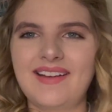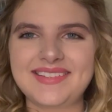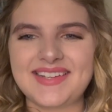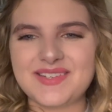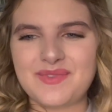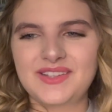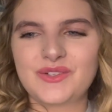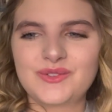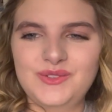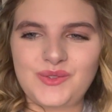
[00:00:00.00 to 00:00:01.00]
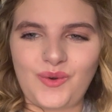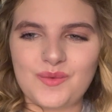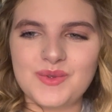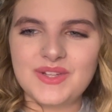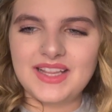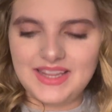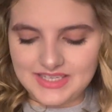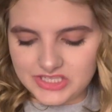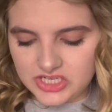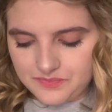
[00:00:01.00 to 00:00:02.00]
add that to my little adorable
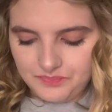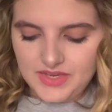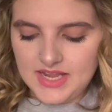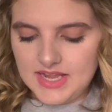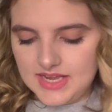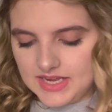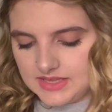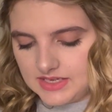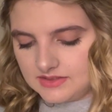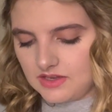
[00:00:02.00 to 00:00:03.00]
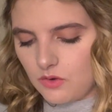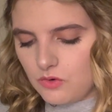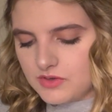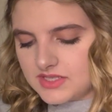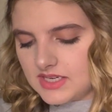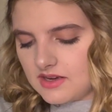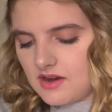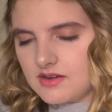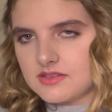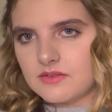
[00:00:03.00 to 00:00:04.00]
collection. And then I think, oh,
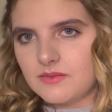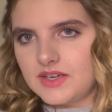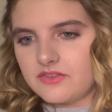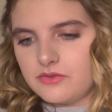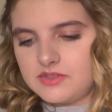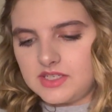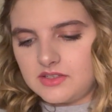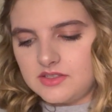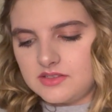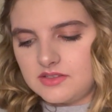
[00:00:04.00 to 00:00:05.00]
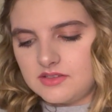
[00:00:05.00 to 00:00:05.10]
stickers. Where are those stickers?